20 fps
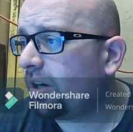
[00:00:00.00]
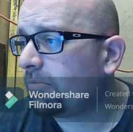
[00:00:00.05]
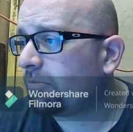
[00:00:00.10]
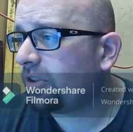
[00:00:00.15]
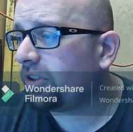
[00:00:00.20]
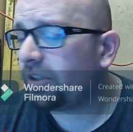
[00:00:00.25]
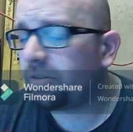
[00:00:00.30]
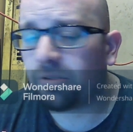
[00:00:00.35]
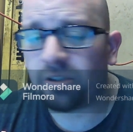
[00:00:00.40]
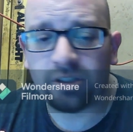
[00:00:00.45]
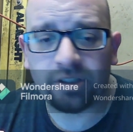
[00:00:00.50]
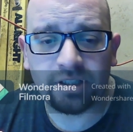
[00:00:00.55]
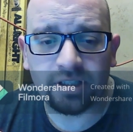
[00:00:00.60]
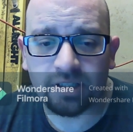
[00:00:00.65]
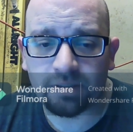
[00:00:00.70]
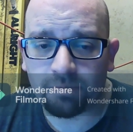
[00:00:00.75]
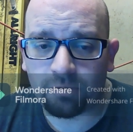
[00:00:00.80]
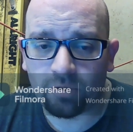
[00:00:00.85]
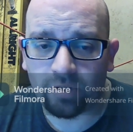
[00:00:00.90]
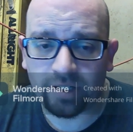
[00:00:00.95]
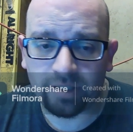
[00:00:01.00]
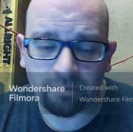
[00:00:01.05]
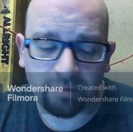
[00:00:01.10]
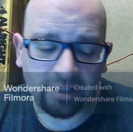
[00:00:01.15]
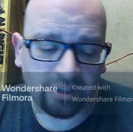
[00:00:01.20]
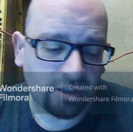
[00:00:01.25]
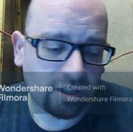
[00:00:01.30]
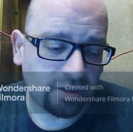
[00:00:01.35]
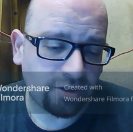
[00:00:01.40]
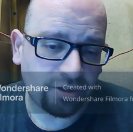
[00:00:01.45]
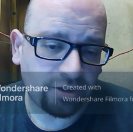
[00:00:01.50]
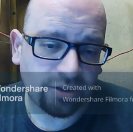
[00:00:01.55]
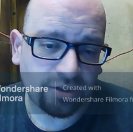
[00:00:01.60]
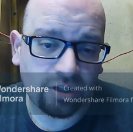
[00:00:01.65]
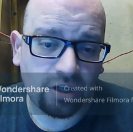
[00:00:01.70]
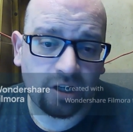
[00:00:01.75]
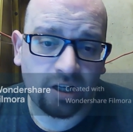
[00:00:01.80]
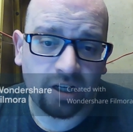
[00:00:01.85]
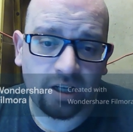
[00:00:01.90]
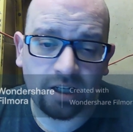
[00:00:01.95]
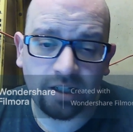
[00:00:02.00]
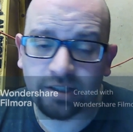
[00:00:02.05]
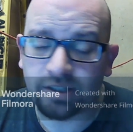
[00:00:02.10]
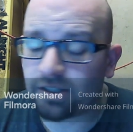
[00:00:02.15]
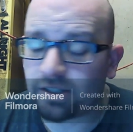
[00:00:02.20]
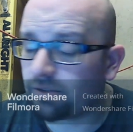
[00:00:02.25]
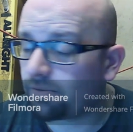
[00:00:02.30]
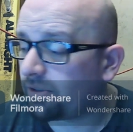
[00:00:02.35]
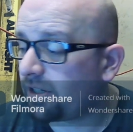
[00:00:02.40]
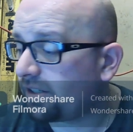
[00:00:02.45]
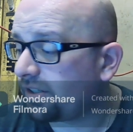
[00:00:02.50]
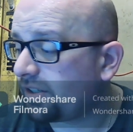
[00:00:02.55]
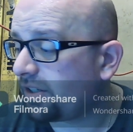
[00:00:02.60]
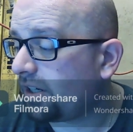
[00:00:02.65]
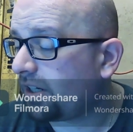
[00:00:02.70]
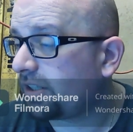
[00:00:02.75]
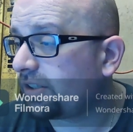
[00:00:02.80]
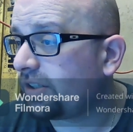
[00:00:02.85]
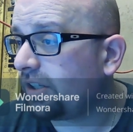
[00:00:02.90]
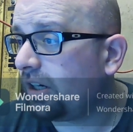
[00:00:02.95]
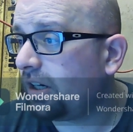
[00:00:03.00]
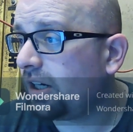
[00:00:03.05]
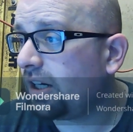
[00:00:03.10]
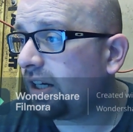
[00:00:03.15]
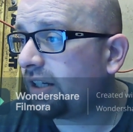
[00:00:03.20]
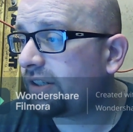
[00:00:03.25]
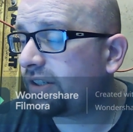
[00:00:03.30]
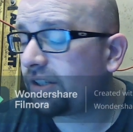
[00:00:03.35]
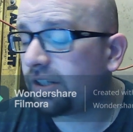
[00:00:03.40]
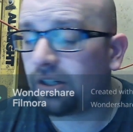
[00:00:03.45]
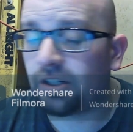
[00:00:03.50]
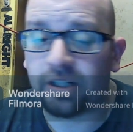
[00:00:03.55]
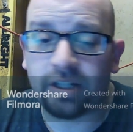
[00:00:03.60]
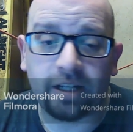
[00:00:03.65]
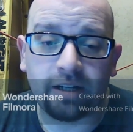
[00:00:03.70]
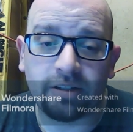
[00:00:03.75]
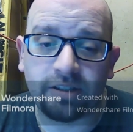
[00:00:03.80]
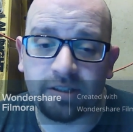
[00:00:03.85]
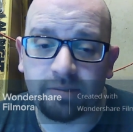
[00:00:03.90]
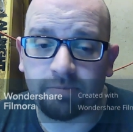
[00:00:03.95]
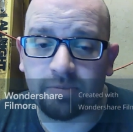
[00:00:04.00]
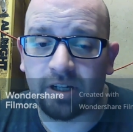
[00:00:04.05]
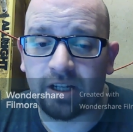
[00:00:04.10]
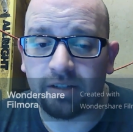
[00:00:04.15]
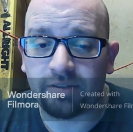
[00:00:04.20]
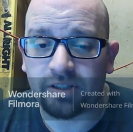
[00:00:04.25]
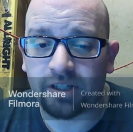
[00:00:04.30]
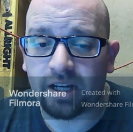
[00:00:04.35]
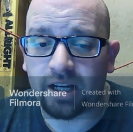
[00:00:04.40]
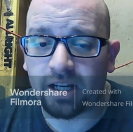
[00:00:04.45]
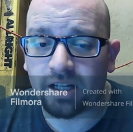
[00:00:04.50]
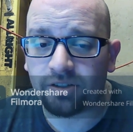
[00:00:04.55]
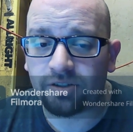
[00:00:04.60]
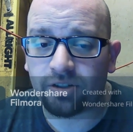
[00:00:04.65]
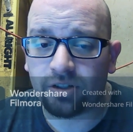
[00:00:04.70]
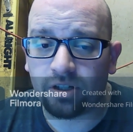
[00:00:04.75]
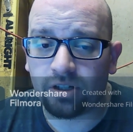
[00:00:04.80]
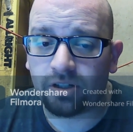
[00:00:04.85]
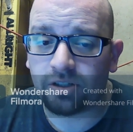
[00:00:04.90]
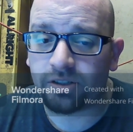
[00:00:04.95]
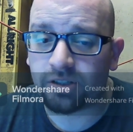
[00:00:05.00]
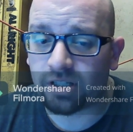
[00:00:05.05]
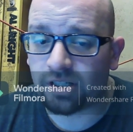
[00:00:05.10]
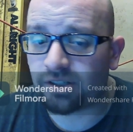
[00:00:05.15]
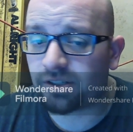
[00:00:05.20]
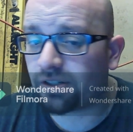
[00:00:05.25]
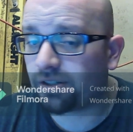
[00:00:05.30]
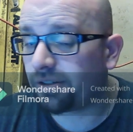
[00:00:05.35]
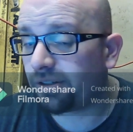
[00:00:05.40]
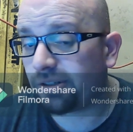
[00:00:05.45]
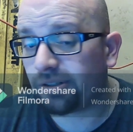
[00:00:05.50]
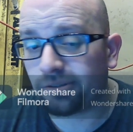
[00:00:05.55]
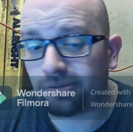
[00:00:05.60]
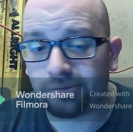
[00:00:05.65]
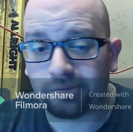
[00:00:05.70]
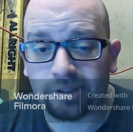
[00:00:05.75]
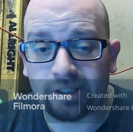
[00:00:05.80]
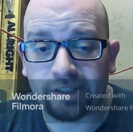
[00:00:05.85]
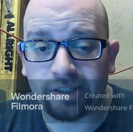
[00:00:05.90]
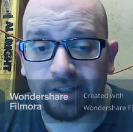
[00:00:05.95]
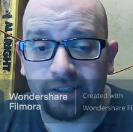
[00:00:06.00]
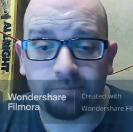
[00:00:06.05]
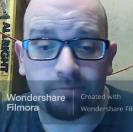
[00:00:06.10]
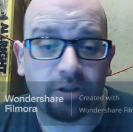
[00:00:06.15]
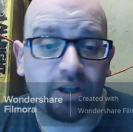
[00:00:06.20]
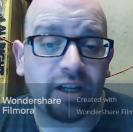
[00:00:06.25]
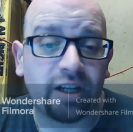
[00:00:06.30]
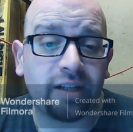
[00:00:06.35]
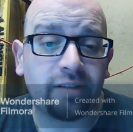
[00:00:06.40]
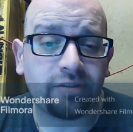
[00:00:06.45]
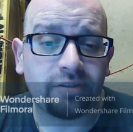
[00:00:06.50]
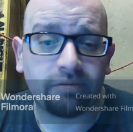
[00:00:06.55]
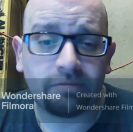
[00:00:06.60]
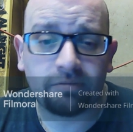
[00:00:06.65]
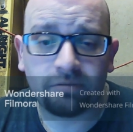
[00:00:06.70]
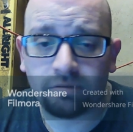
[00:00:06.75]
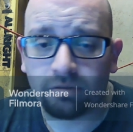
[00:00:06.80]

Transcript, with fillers: I'm really, really disappointed. My Dodgers lost, the Red Sox lost, so now it's Braves and Astros. Let's go, I guess, Braves.